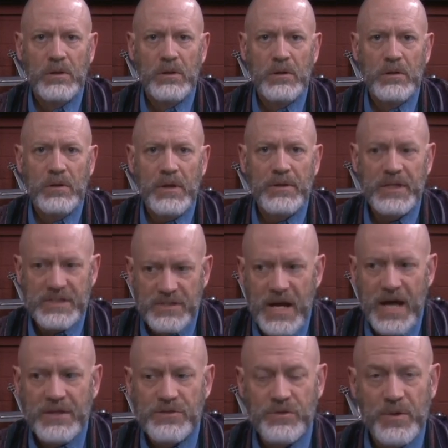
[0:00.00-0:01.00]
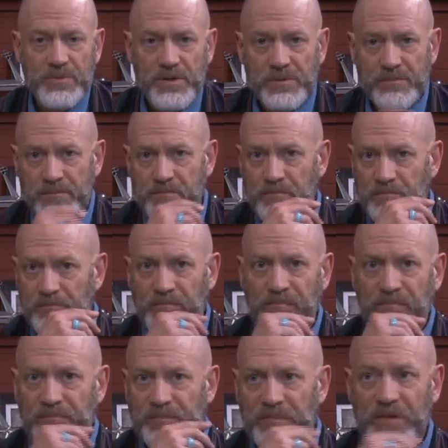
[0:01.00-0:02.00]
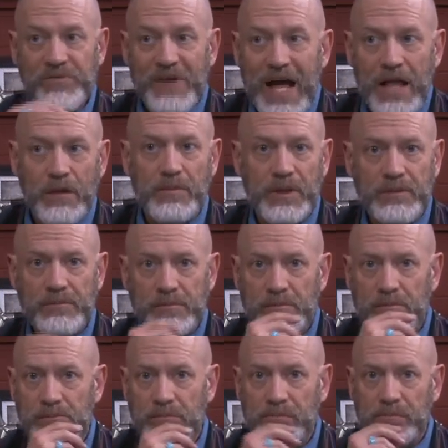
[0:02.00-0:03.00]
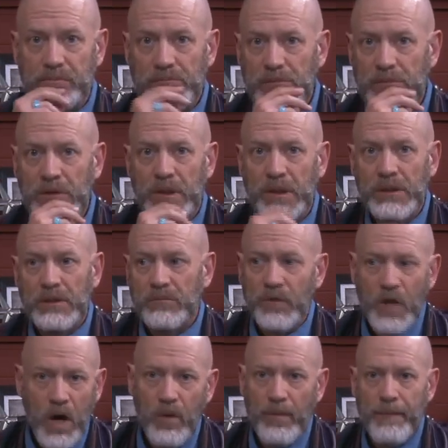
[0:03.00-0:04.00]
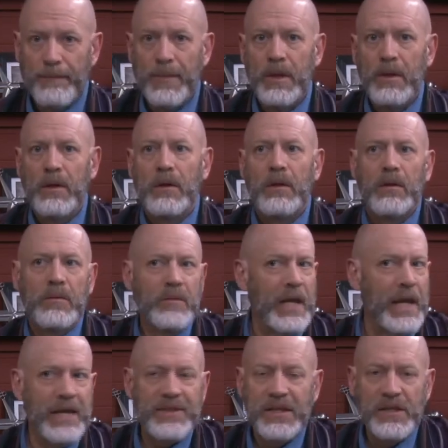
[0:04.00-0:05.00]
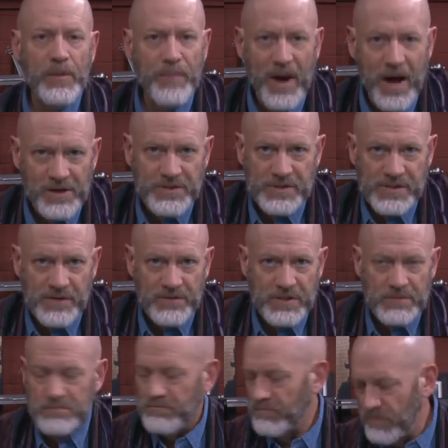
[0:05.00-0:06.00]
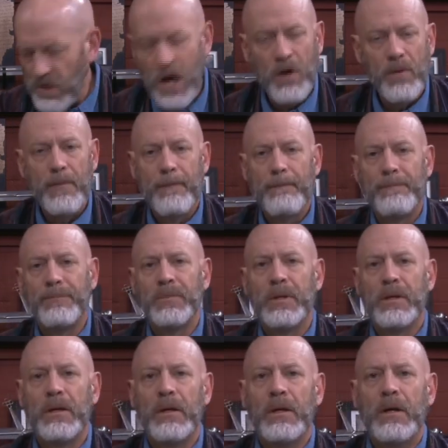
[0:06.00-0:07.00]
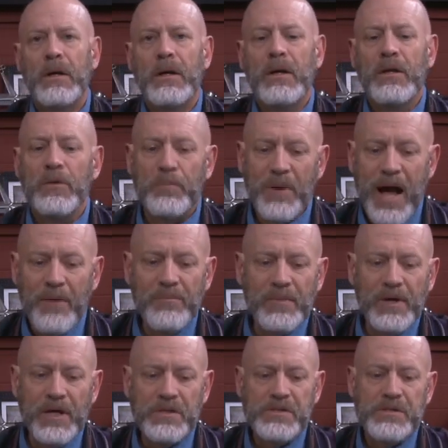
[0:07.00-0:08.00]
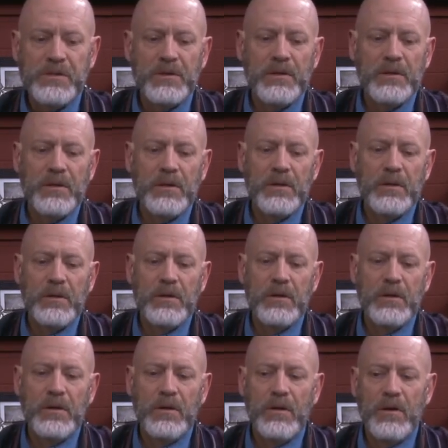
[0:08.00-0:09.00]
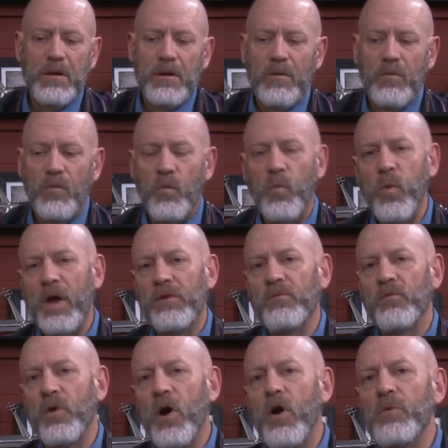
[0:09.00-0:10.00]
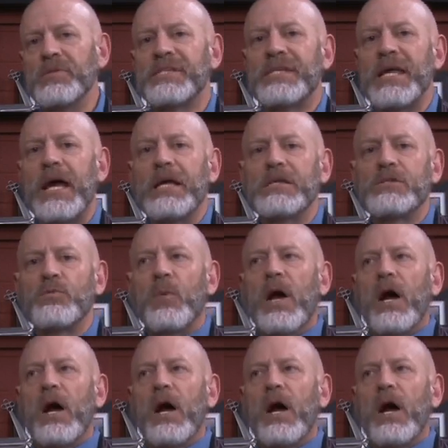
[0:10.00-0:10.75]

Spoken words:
that's not in Scripture? Infallibly. No. Anything the apostles ever... No. The problem is, when Rome says, well,